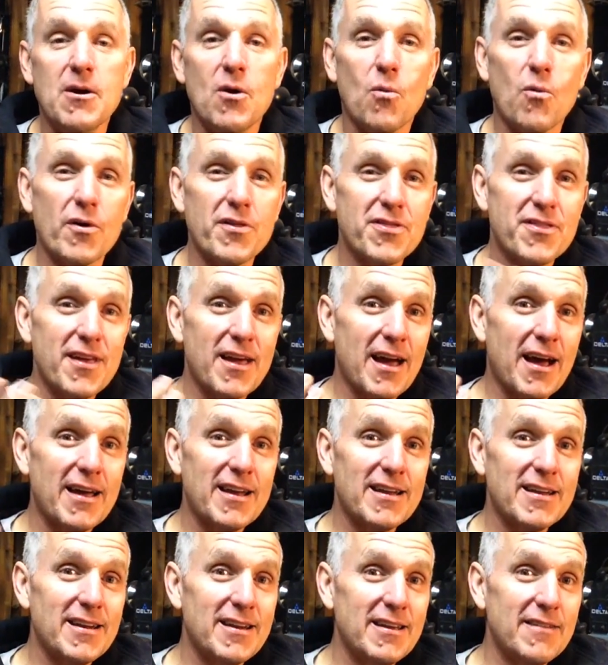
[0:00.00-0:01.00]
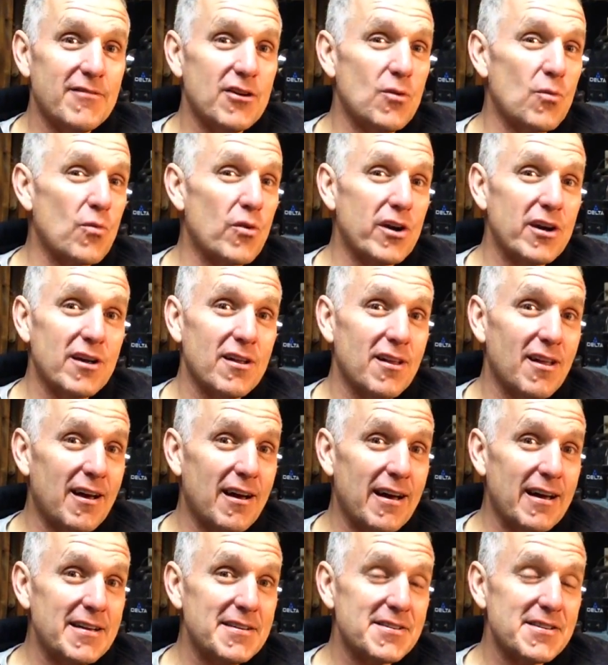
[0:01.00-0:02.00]
One thing I didn't even
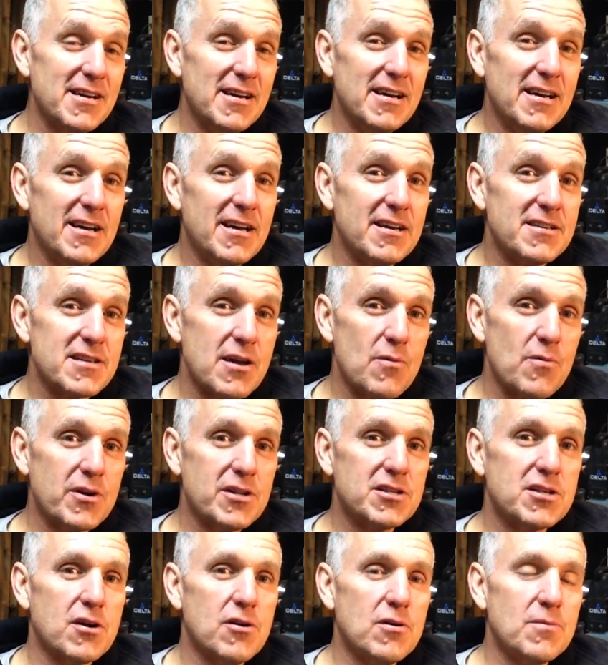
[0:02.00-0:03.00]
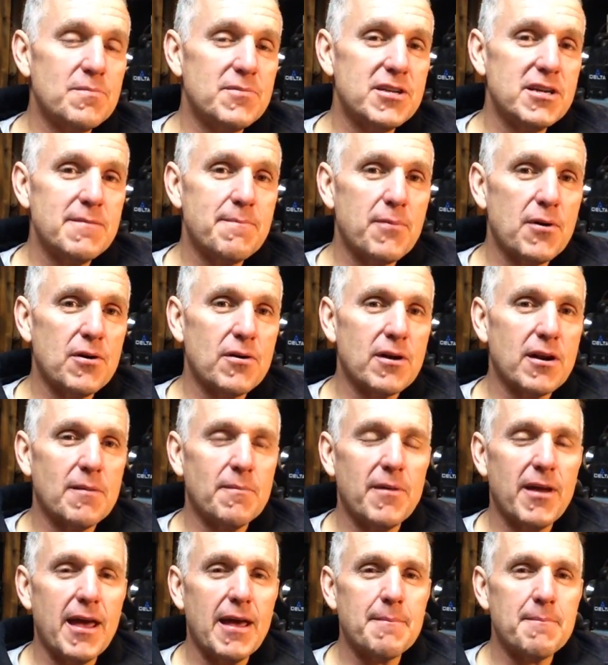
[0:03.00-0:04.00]
realize is I went to Home Depot,
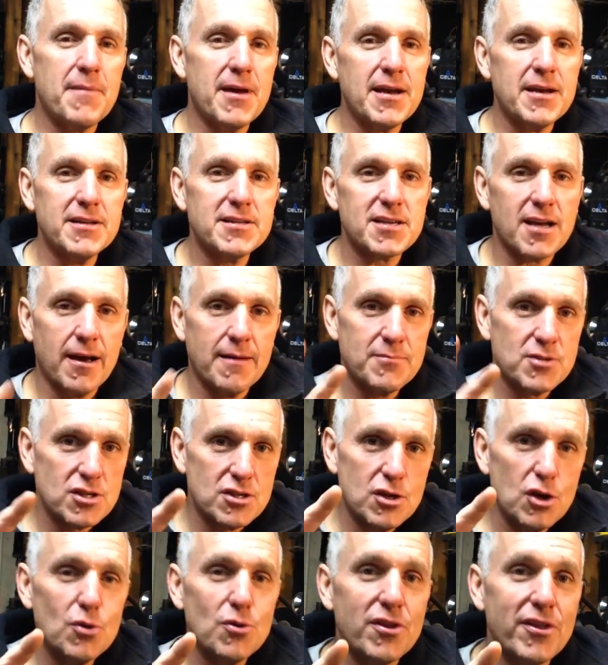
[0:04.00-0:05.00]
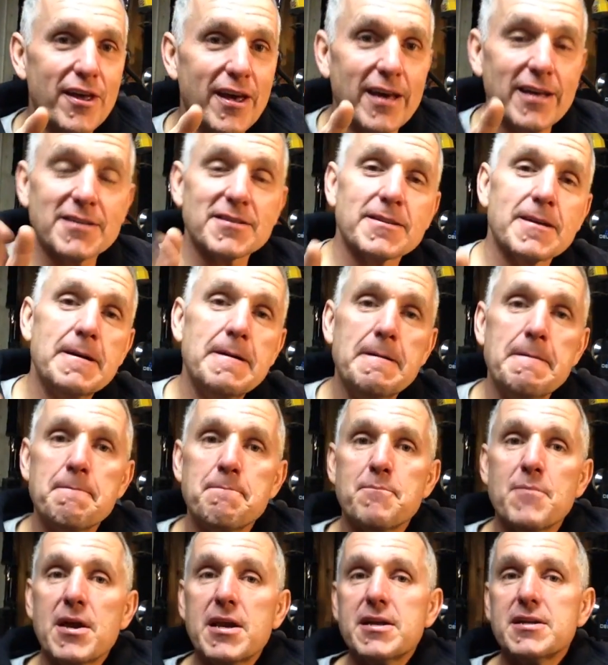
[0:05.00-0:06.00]
and many times, two things.
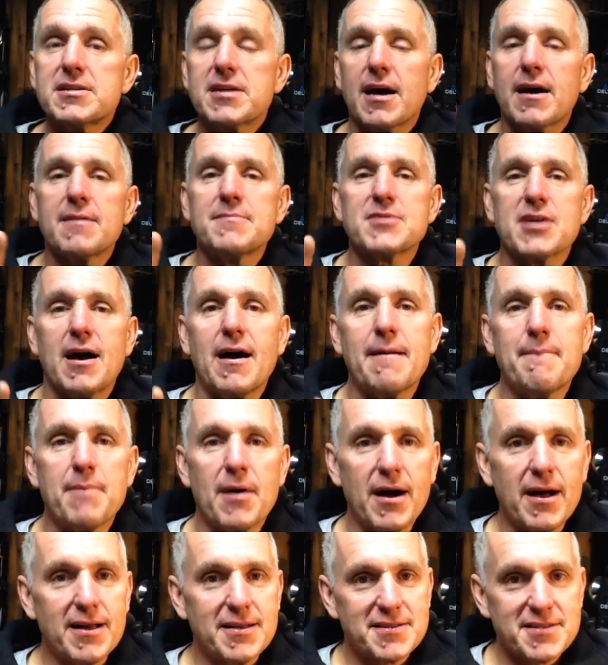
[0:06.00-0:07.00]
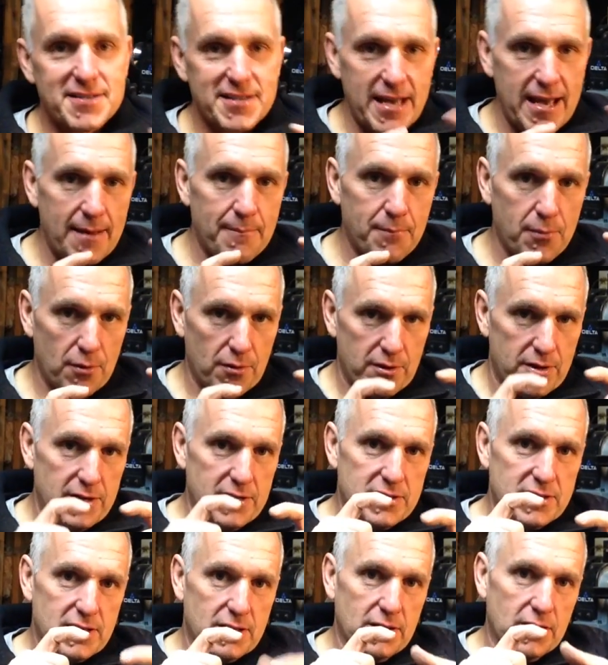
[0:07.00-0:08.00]
Many times I buy a sample, and
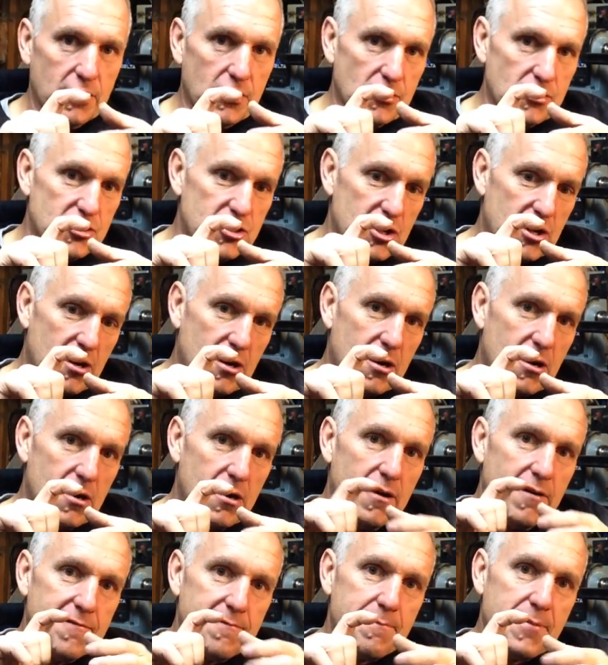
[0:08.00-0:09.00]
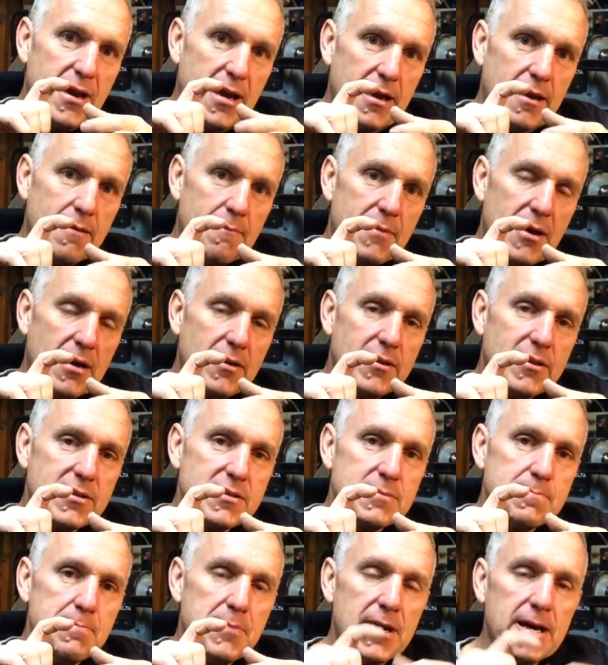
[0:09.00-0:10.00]
it's a little jar of paint about
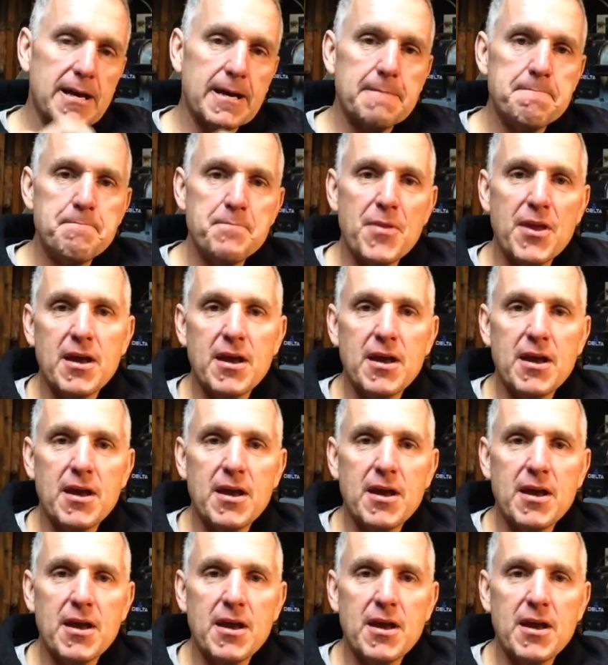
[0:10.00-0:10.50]
this big.